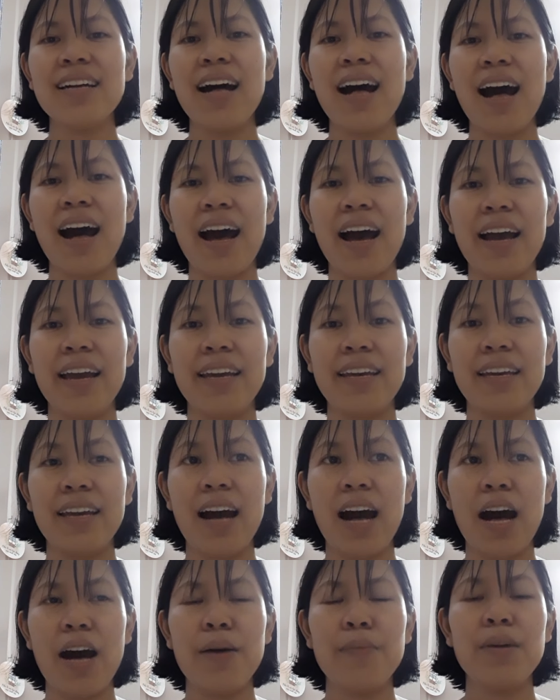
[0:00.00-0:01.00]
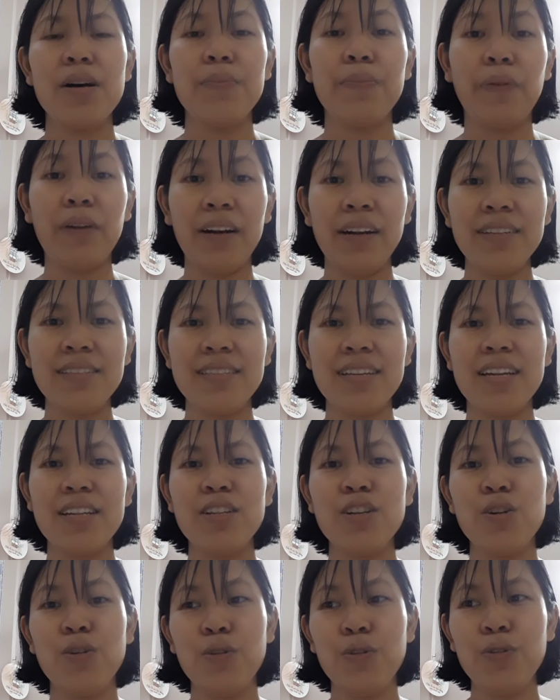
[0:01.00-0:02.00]
I am a
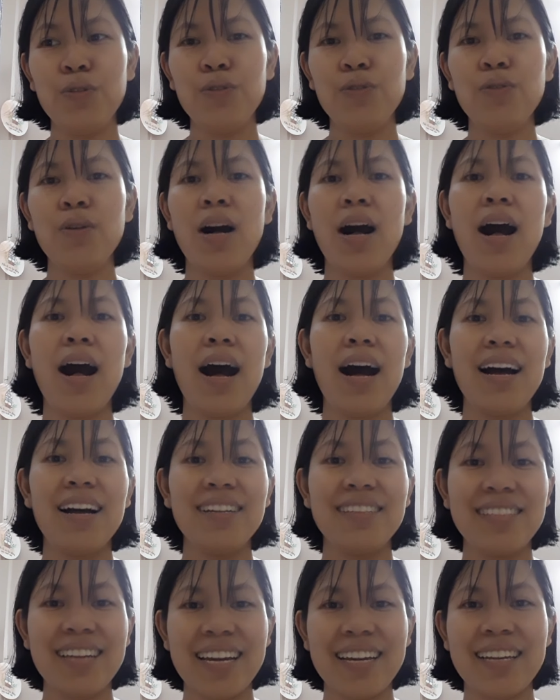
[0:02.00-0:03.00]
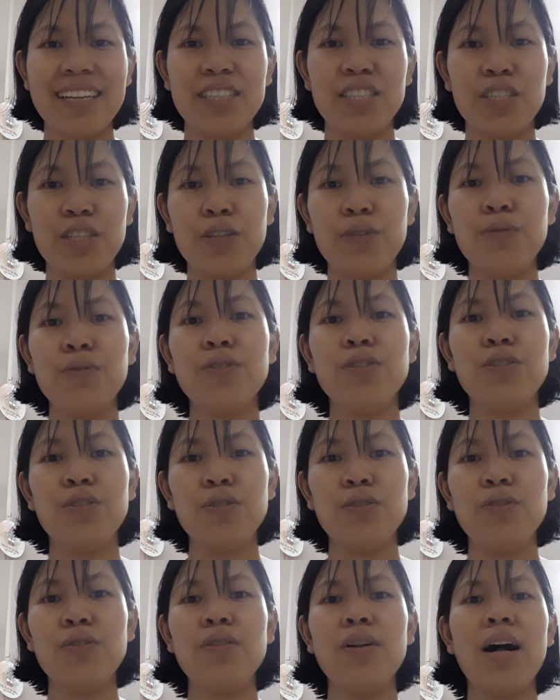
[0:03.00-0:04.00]
person who takes you
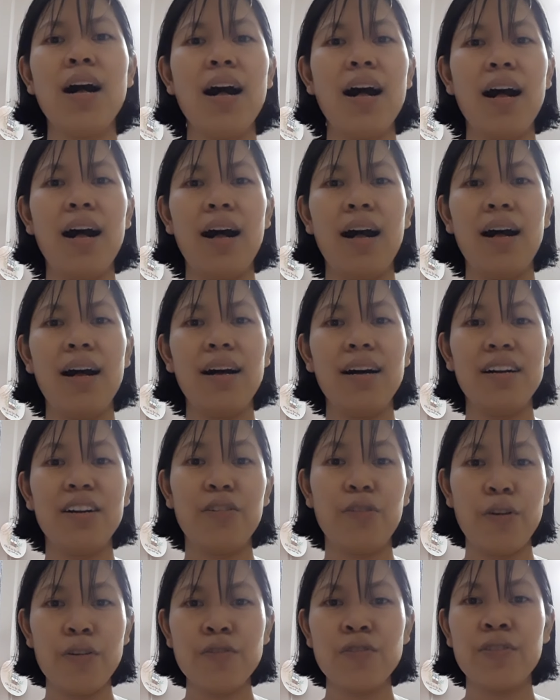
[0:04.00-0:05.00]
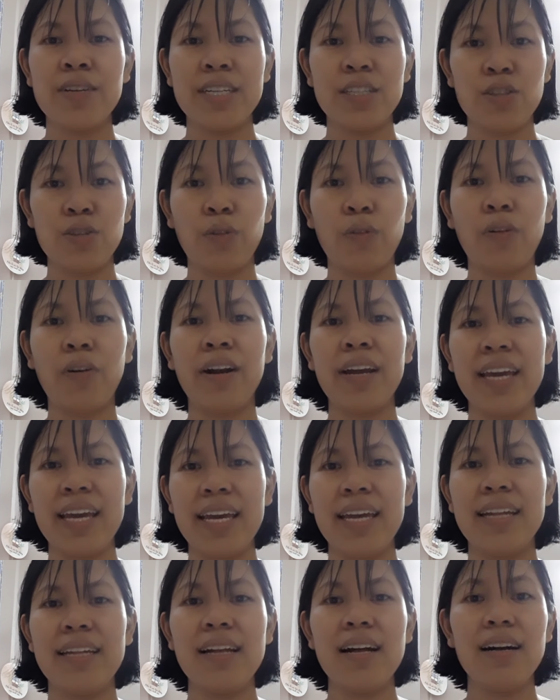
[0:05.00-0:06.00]
to a grocery store
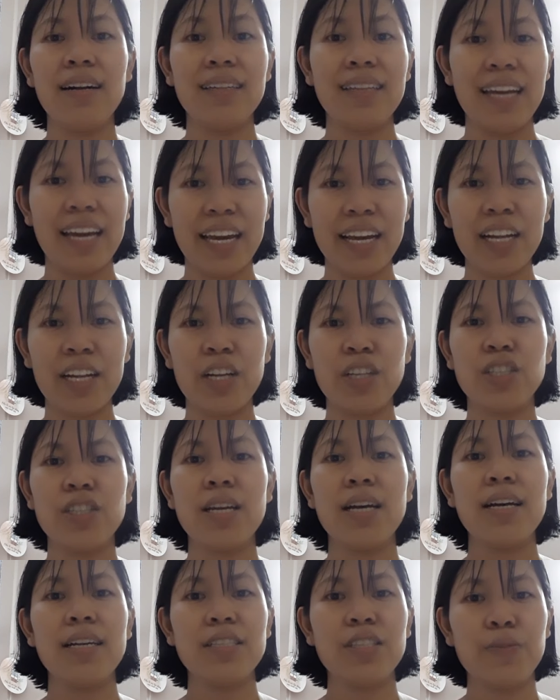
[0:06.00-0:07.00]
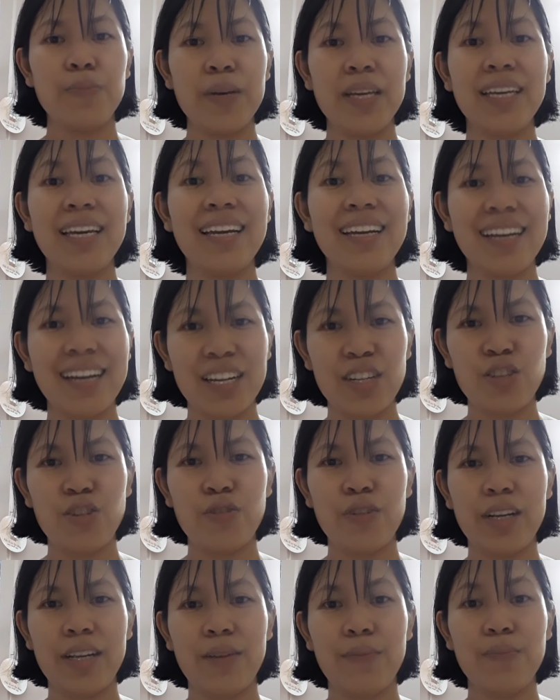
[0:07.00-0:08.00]
in an English speaking
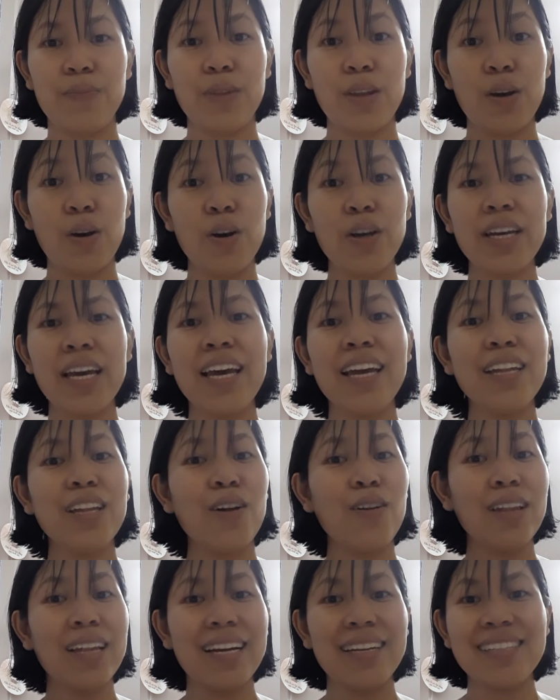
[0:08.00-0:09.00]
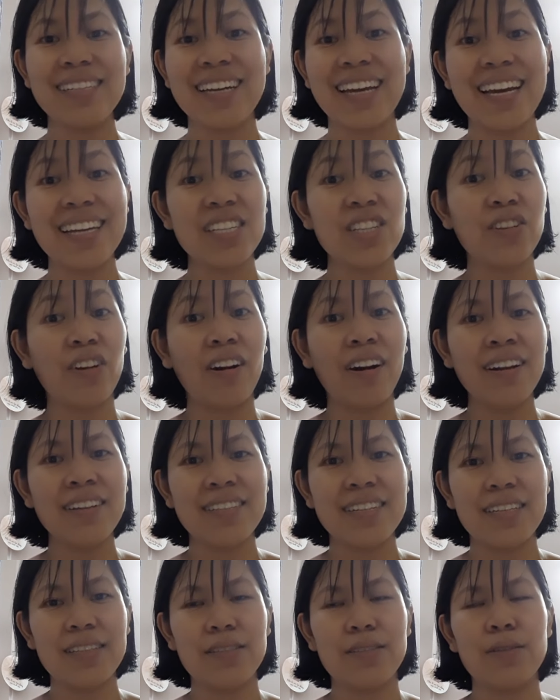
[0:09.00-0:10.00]
country. Okay, now let's get
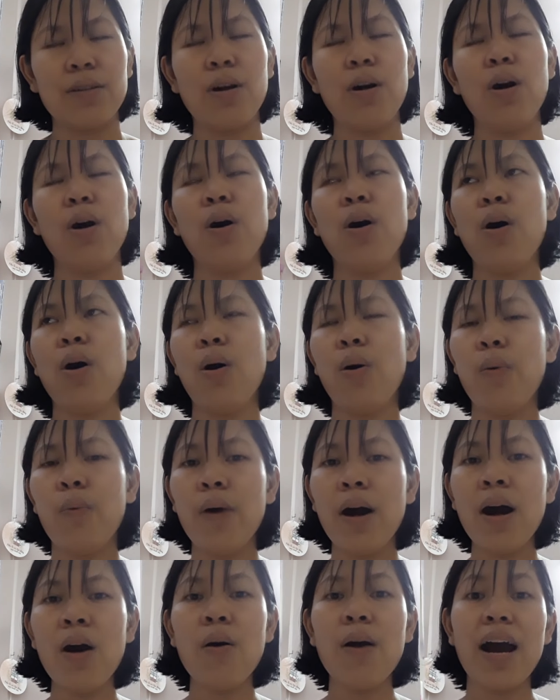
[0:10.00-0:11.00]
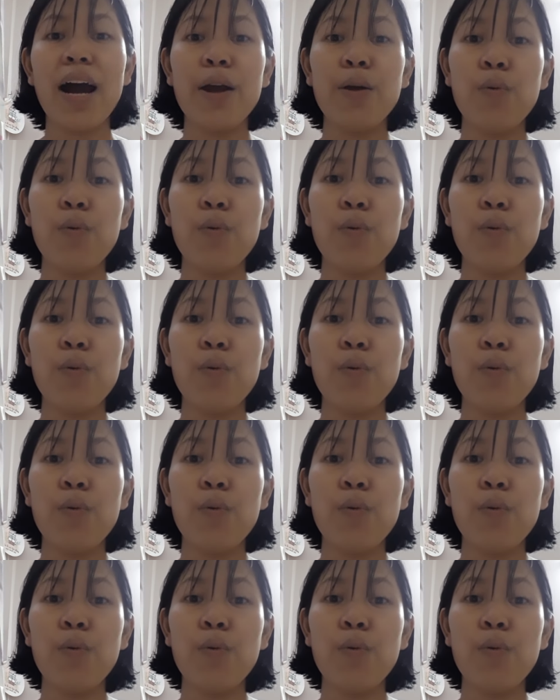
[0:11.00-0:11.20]
started. Well, I